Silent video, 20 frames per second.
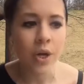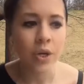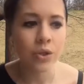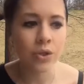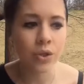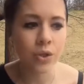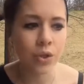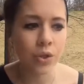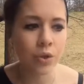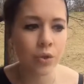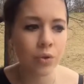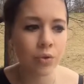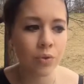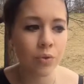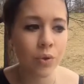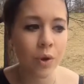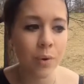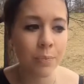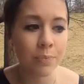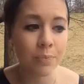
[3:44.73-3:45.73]
to
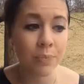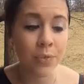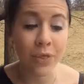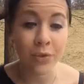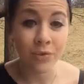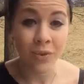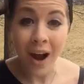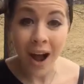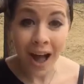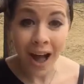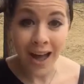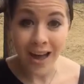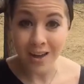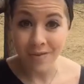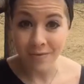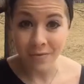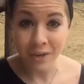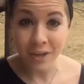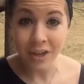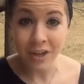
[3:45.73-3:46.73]
thrive,
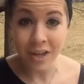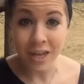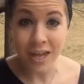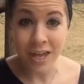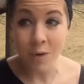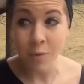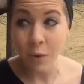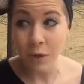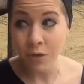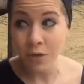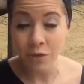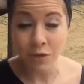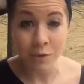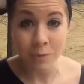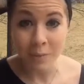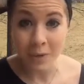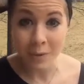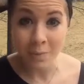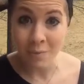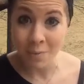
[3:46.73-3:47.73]
really. He wants you to
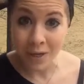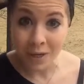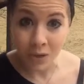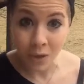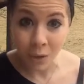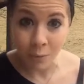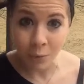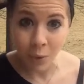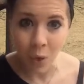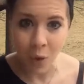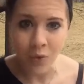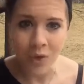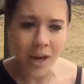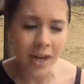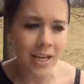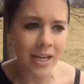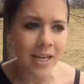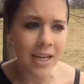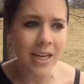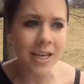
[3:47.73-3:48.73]
be miserable. That
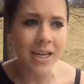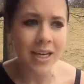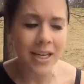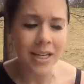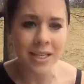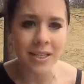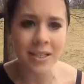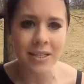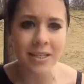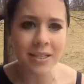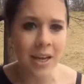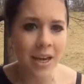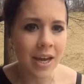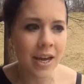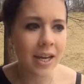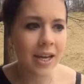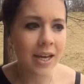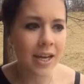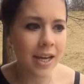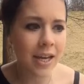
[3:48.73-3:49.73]
he
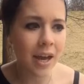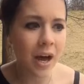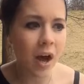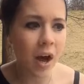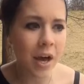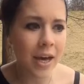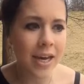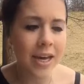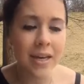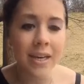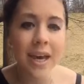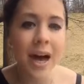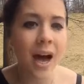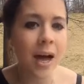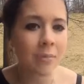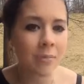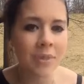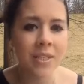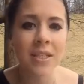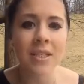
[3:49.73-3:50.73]

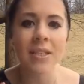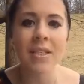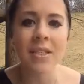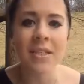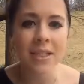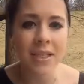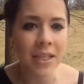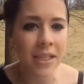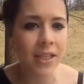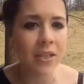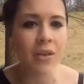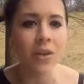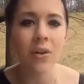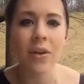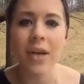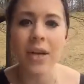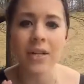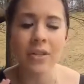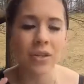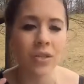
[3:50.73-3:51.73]
comes to steal
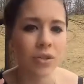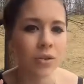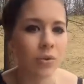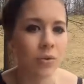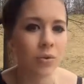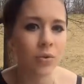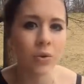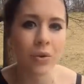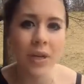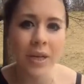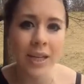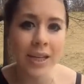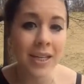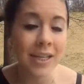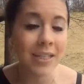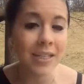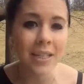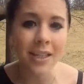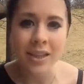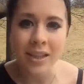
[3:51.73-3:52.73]
and he is
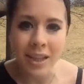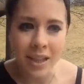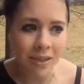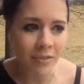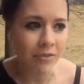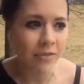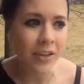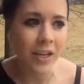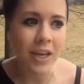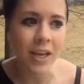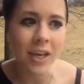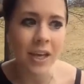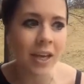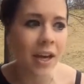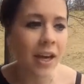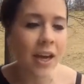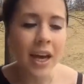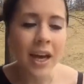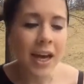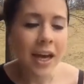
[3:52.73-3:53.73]
the thief. He
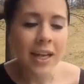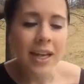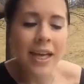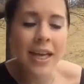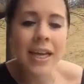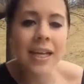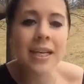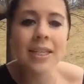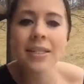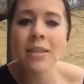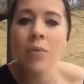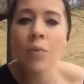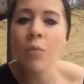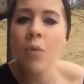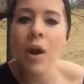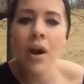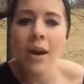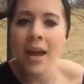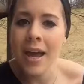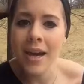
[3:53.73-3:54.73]
doesn't
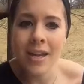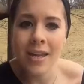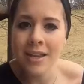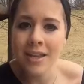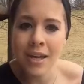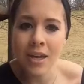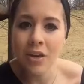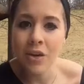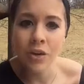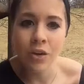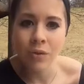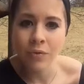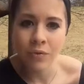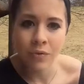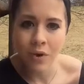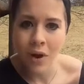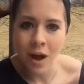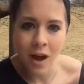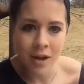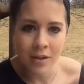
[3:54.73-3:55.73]
want anything good for
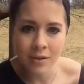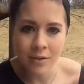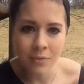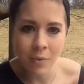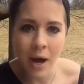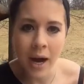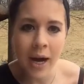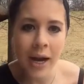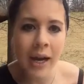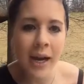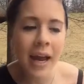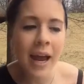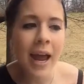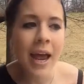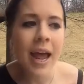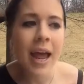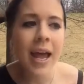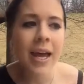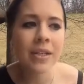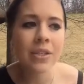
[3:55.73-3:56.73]
us, right?
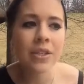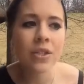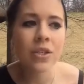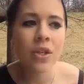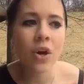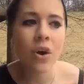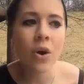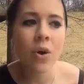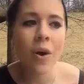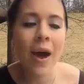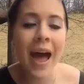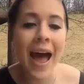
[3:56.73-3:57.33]
And so